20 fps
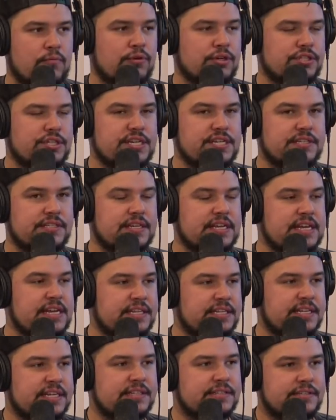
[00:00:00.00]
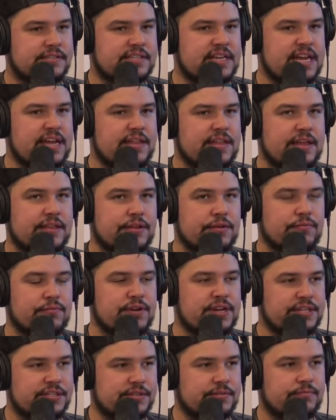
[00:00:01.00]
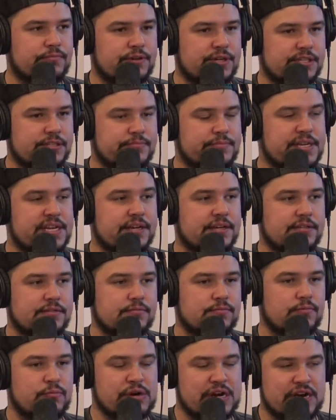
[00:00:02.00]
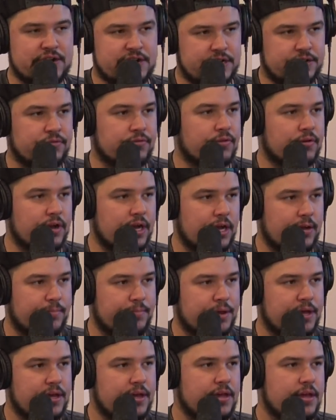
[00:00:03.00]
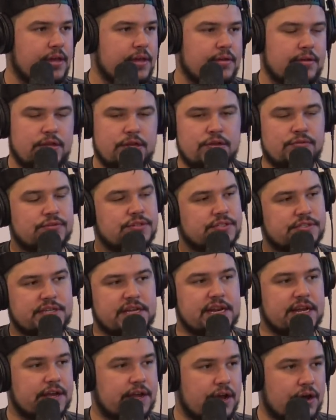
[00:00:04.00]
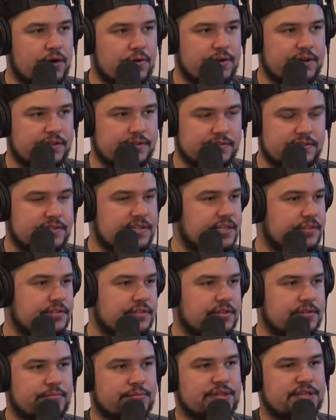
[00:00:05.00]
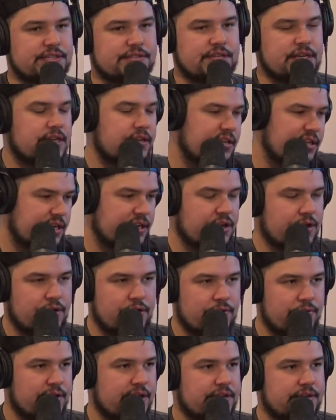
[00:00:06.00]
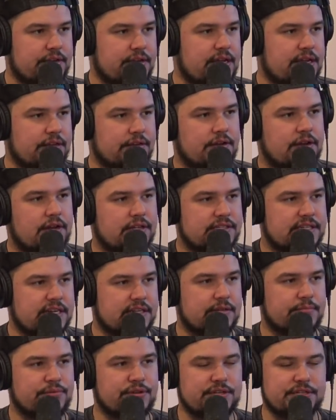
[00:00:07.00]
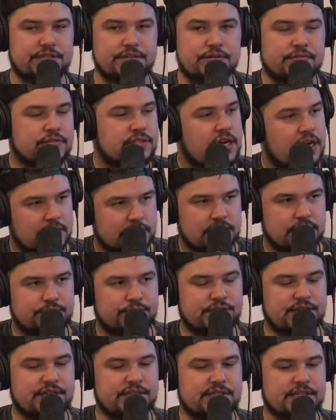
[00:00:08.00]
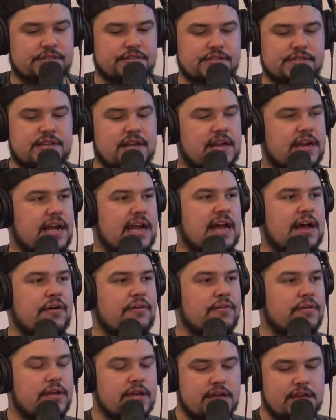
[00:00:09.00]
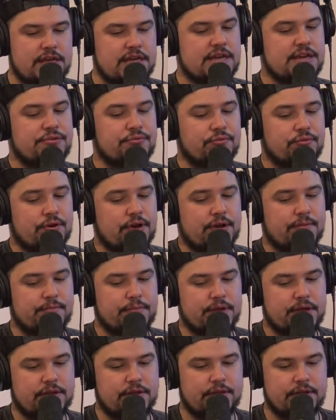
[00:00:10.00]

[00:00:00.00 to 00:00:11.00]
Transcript: Which he did say that the reason was because where he grew up, you just didn't go and snitch to the police. Like you didn't go and contact the police. You don't talk to the police. That's just kind of how he grew up.